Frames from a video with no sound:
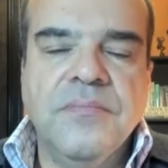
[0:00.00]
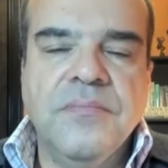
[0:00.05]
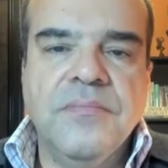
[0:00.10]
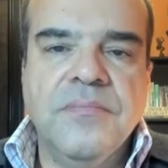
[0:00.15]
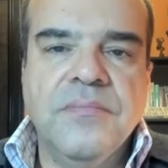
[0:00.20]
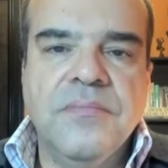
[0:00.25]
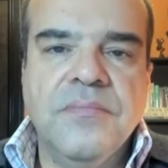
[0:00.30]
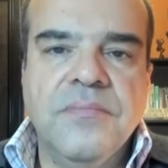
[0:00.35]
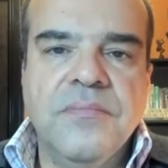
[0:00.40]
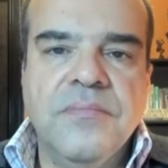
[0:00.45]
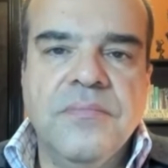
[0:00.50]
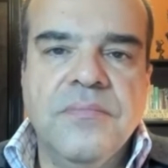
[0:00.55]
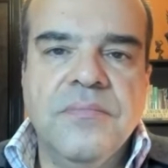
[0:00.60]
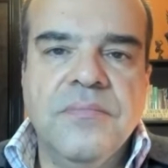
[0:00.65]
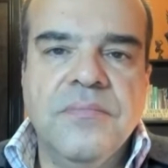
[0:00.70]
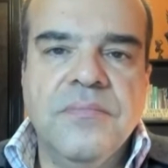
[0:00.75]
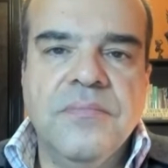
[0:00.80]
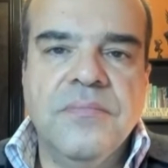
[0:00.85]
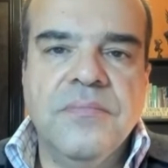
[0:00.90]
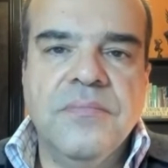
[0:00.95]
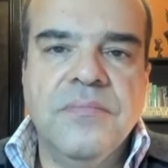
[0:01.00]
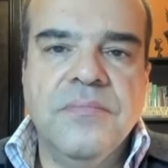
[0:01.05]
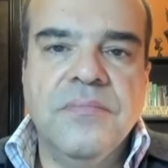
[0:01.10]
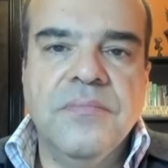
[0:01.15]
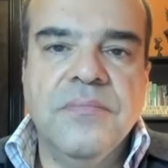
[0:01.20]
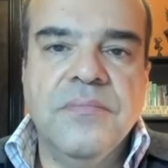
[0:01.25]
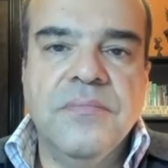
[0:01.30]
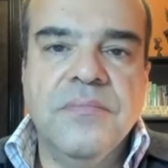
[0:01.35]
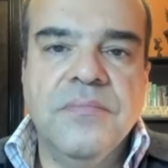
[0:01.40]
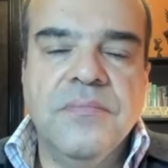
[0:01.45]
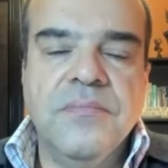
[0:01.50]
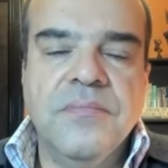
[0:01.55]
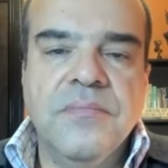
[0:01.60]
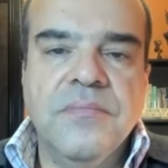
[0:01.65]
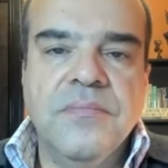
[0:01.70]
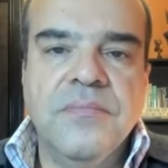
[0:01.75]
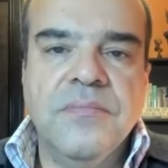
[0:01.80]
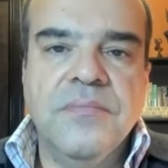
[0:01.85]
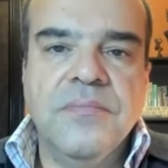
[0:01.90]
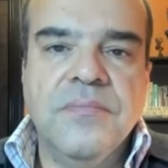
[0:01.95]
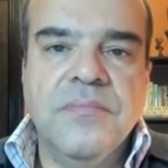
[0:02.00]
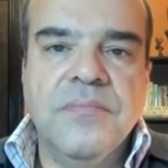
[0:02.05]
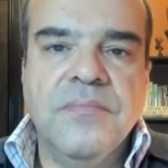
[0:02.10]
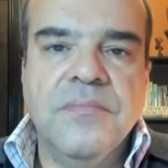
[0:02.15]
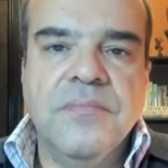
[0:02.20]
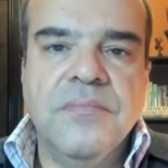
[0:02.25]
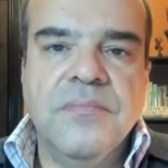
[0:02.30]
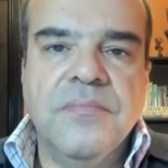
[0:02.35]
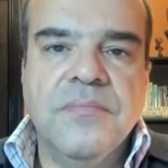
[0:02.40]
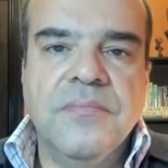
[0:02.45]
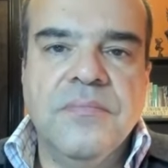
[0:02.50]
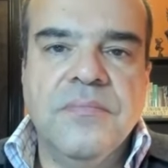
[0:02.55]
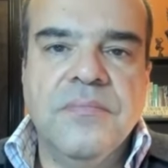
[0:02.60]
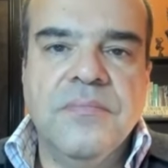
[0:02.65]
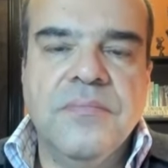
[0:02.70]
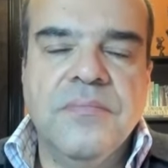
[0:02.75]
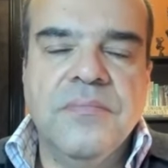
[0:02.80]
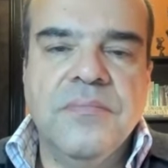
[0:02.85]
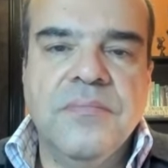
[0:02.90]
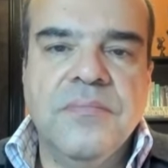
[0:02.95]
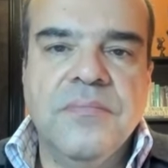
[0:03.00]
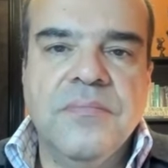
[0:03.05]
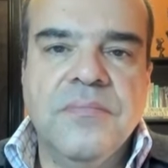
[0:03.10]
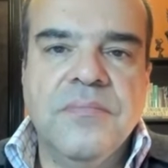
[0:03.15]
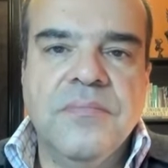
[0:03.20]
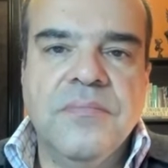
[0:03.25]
The person shown says nothing.